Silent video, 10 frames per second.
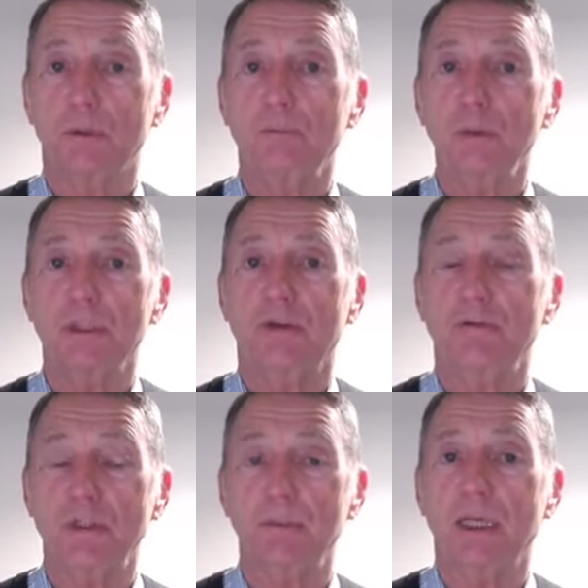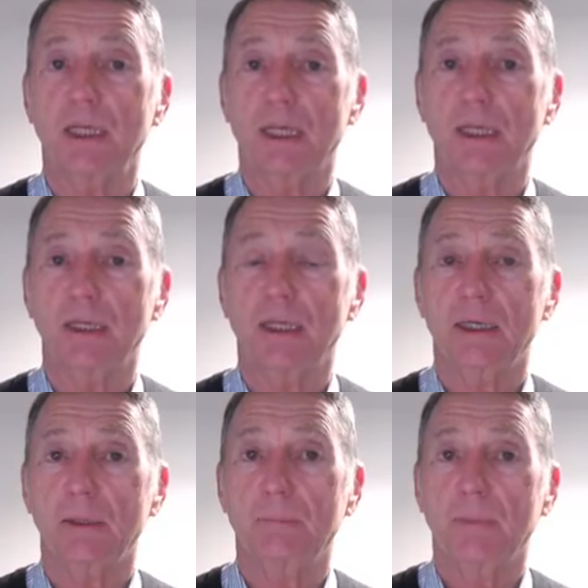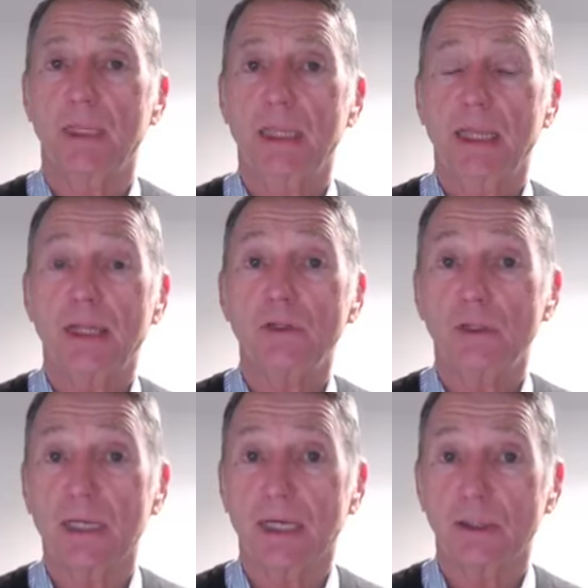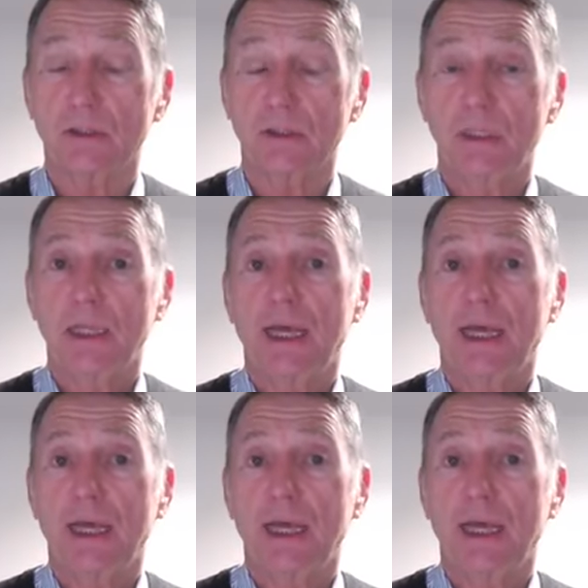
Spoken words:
You must have vitamin K in your diet.